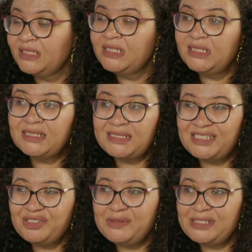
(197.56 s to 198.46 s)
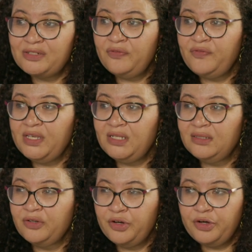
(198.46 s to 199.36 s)
constituents don't
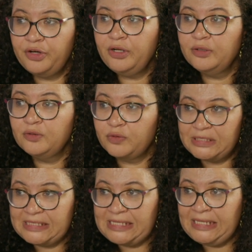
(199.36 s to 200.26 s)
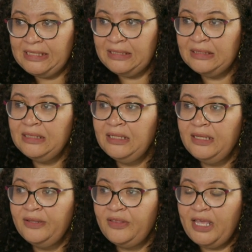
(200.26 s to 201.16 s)
feel heard or seen.
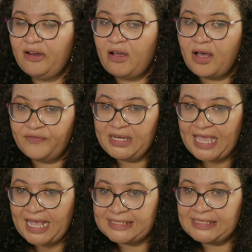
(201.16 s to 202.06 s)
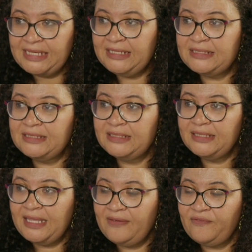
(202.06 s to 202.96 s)
They are often gaslit.
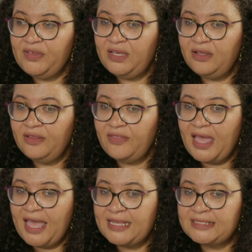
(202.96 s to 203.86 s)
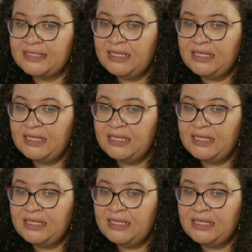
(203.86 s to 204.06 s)
They feel that